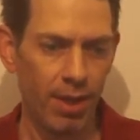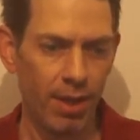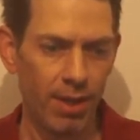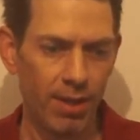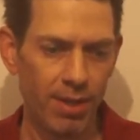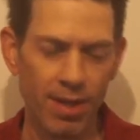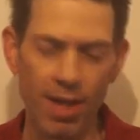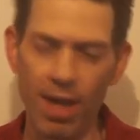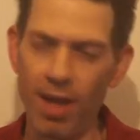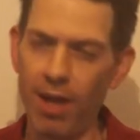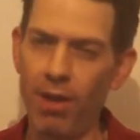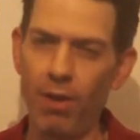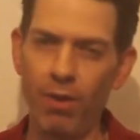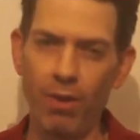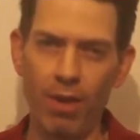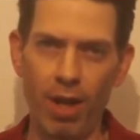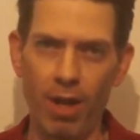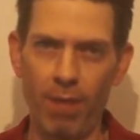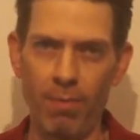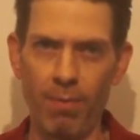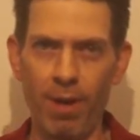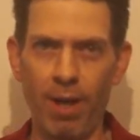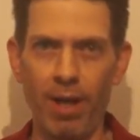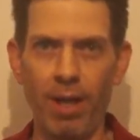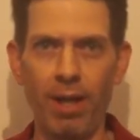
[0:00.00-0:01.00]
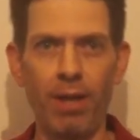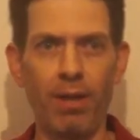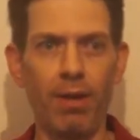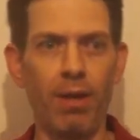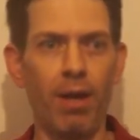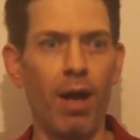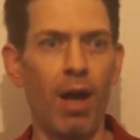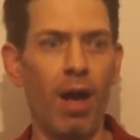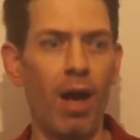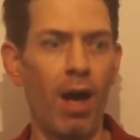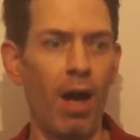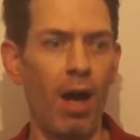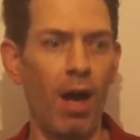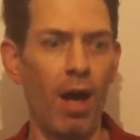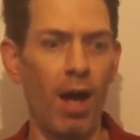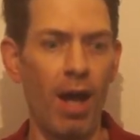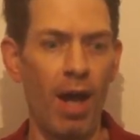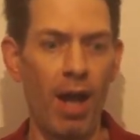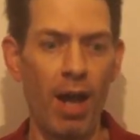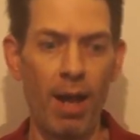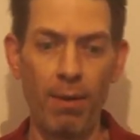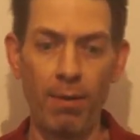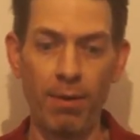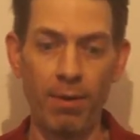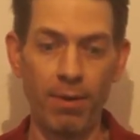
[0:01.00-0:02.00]
it's not a whole lot of money.
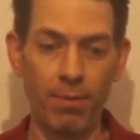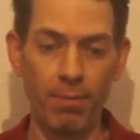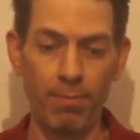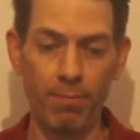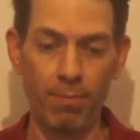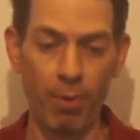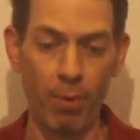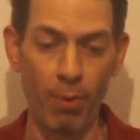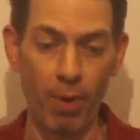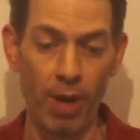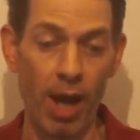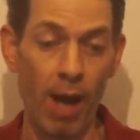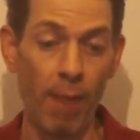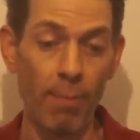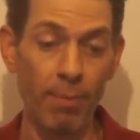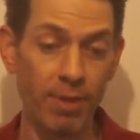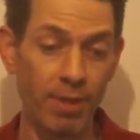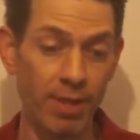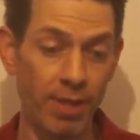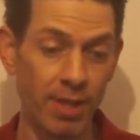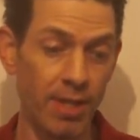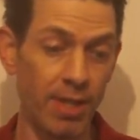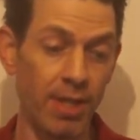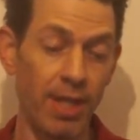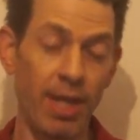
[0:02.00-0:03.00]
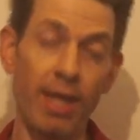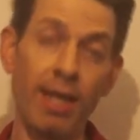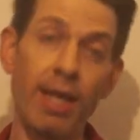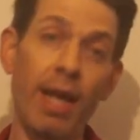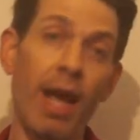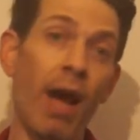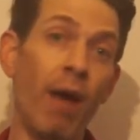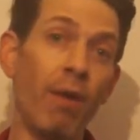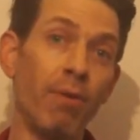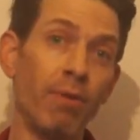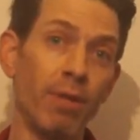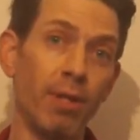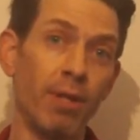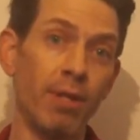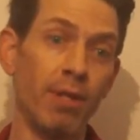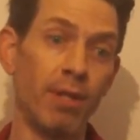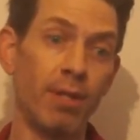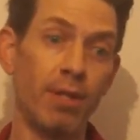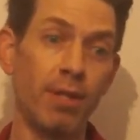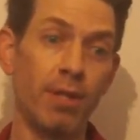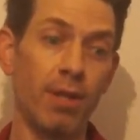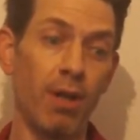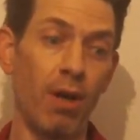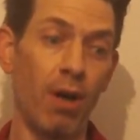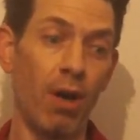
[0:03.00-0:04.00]
But what happens is the
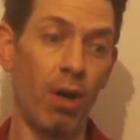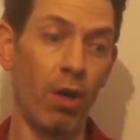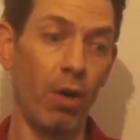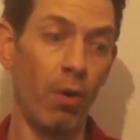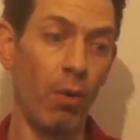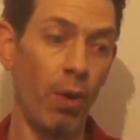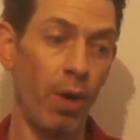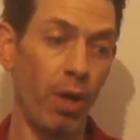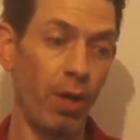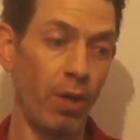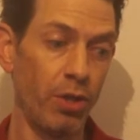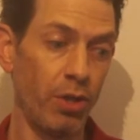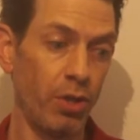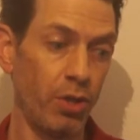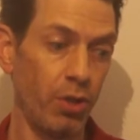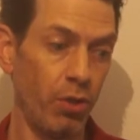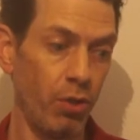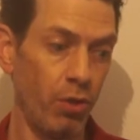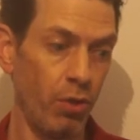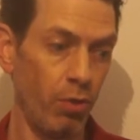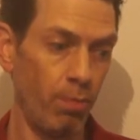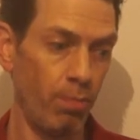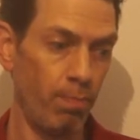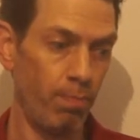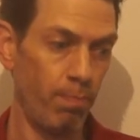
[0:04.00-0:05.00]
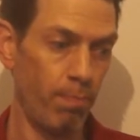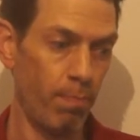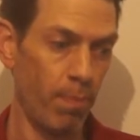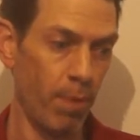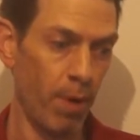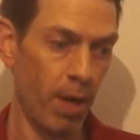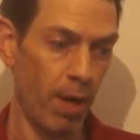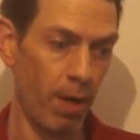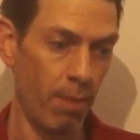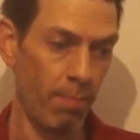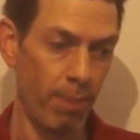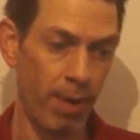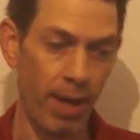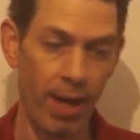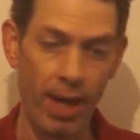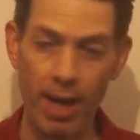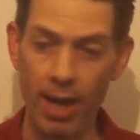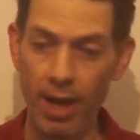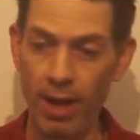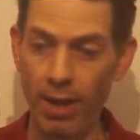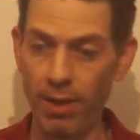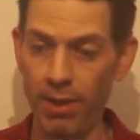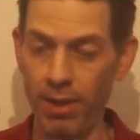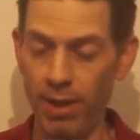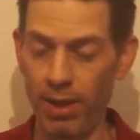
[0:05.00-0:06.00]
accountants are going to
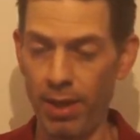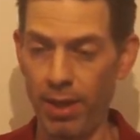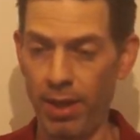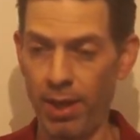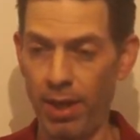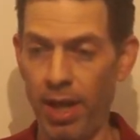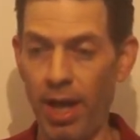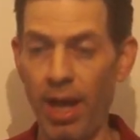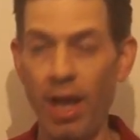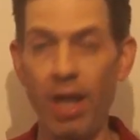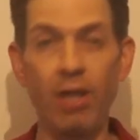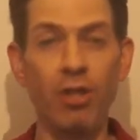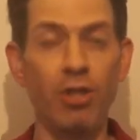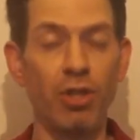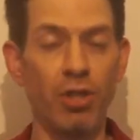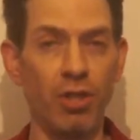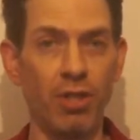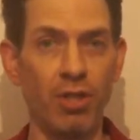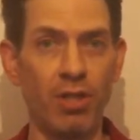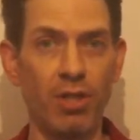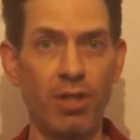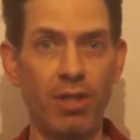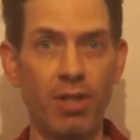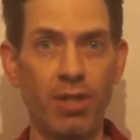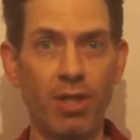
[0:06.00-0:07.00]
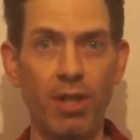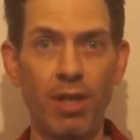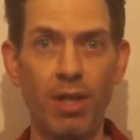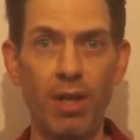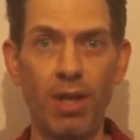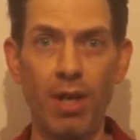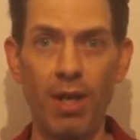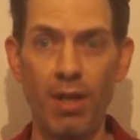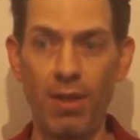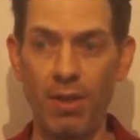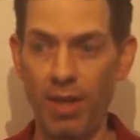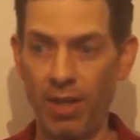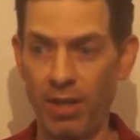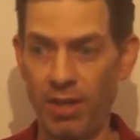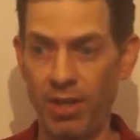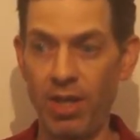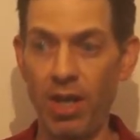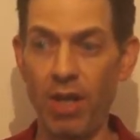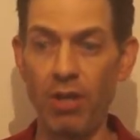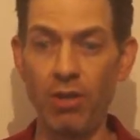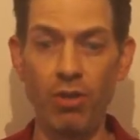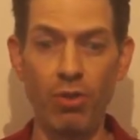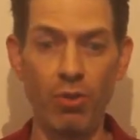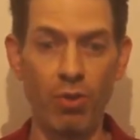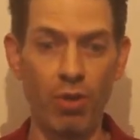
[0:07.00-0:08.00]
pay the agents that
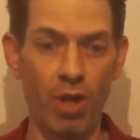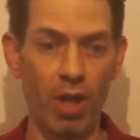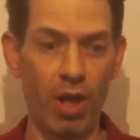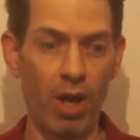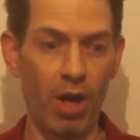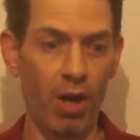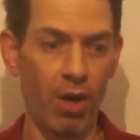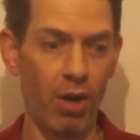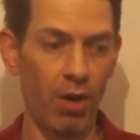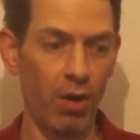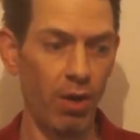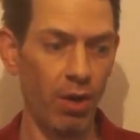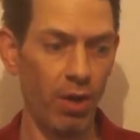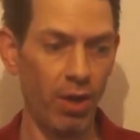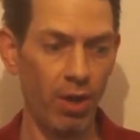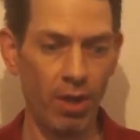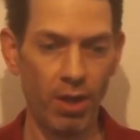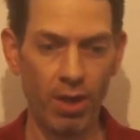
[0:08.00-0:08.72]
sent you there,